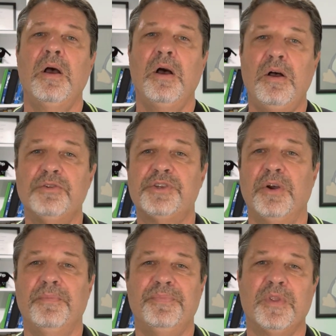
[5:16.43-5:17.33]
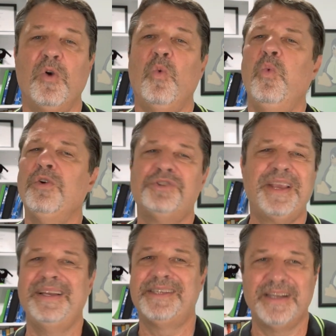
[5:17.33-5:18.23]
Also, worst
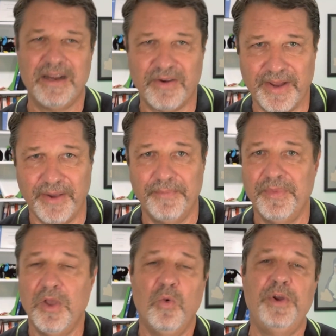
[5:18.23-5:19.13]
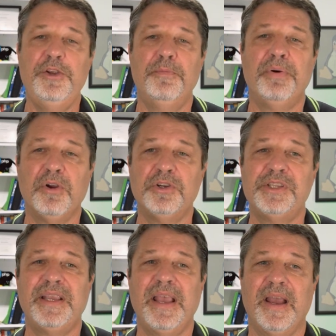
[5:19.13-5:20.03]
case scenario, when you purge
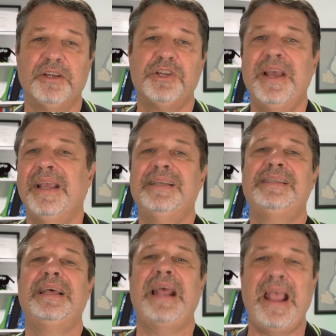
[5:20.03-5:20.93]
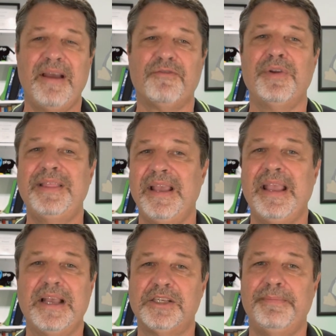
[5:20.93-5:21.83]
the cache, is that
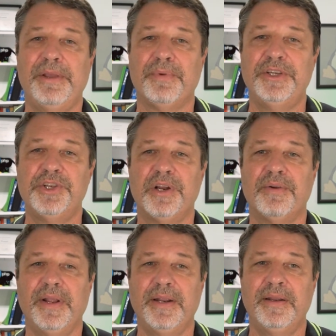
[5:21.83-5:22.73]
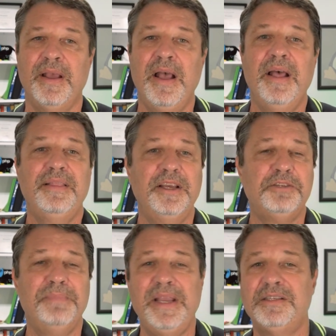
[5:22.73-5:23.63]
everything has to be regenerated.
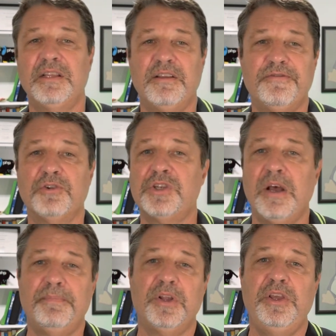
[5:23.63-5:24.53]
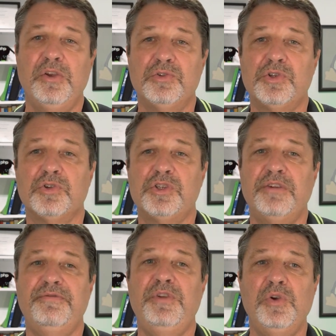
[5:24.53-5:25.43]
This means that the first couple of users to
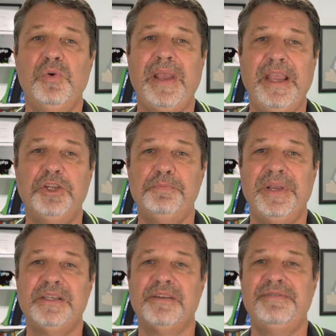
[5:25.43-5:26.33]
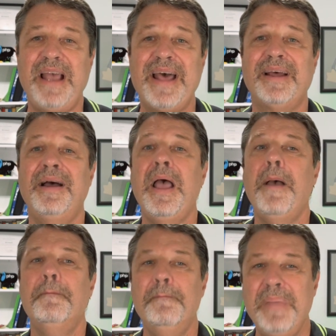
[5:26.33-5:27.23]
view each piece of data
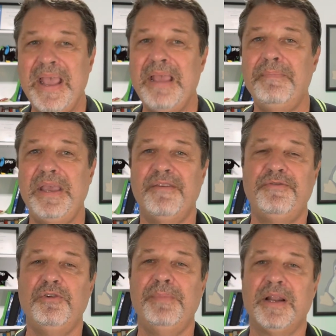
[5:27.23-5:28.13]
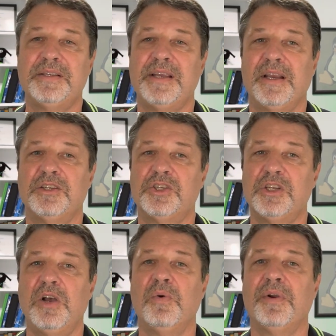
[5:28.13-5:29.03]
may be a few milliseconds
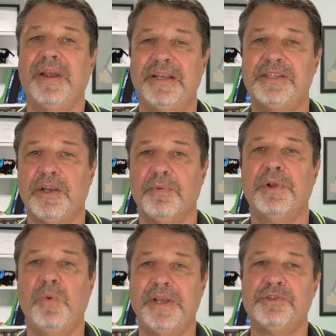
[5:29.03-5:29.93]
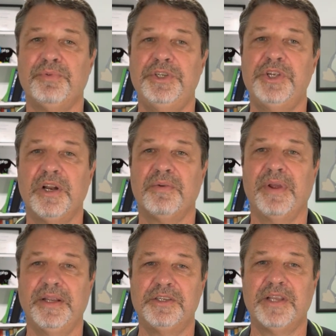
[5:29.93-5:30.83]
slower as their request
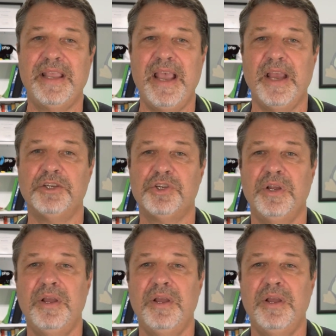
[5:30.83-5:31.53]
regenerates the cache.